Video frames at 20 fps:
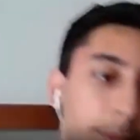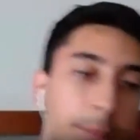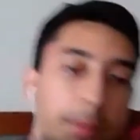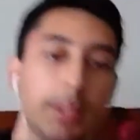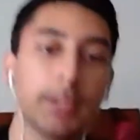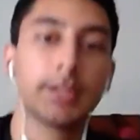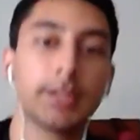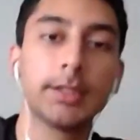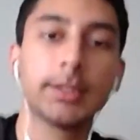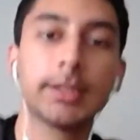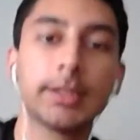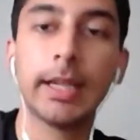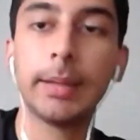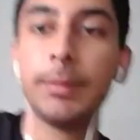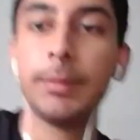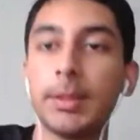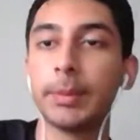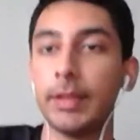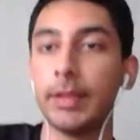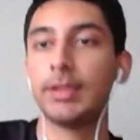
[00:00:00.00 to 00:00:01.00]
and personal
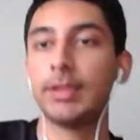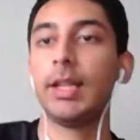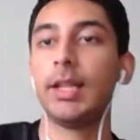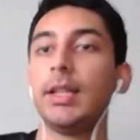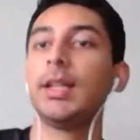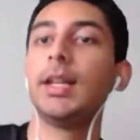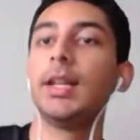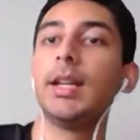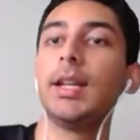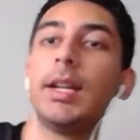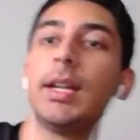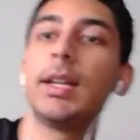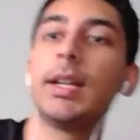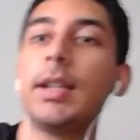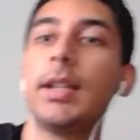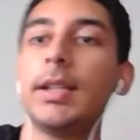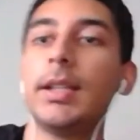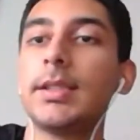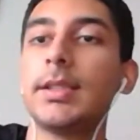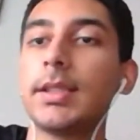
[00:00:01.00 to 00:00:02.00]
statements,
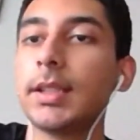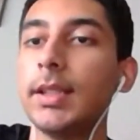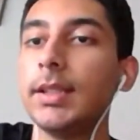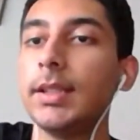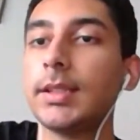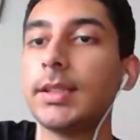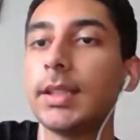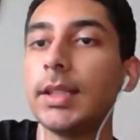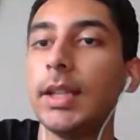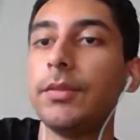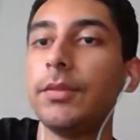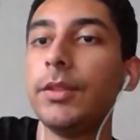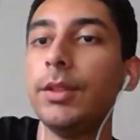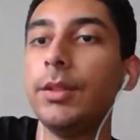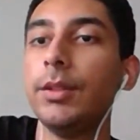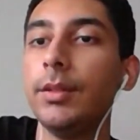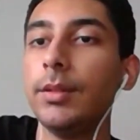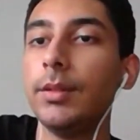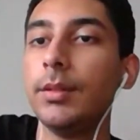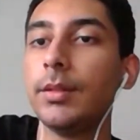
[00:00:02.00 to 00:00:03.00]
because if
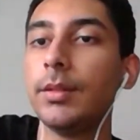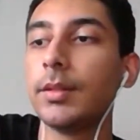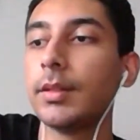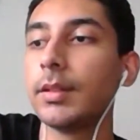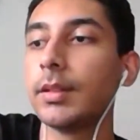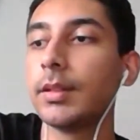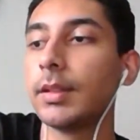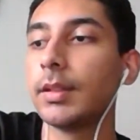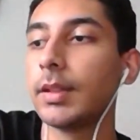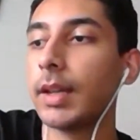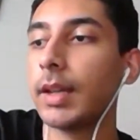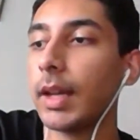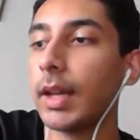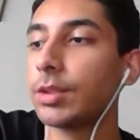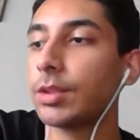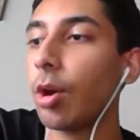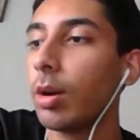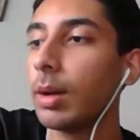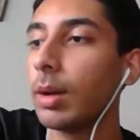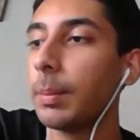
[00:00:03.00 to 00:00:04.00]
you can
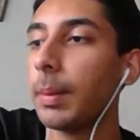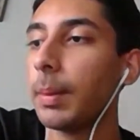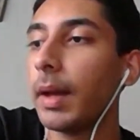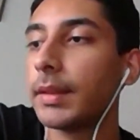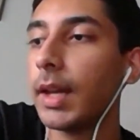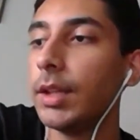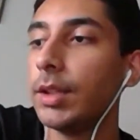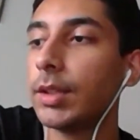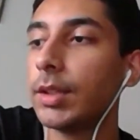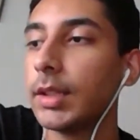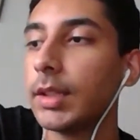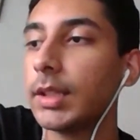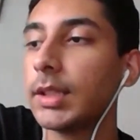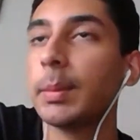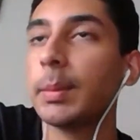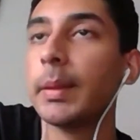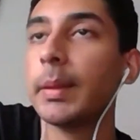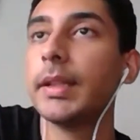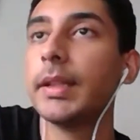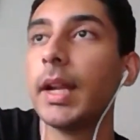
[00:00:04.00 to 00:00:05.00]
talk about that, you can
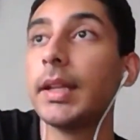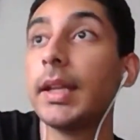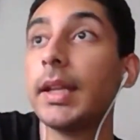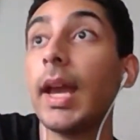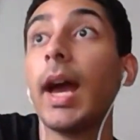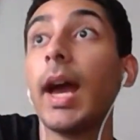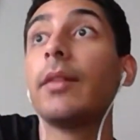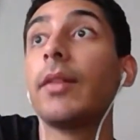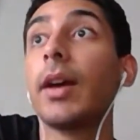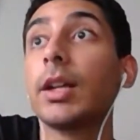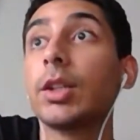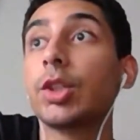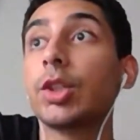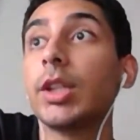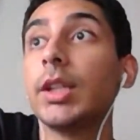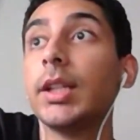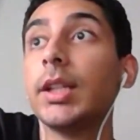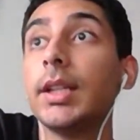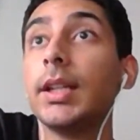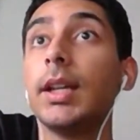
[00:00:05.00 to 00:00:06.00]
explain that, yeah, I've
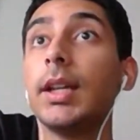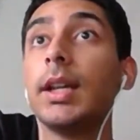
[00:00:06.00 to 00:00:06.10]
actually,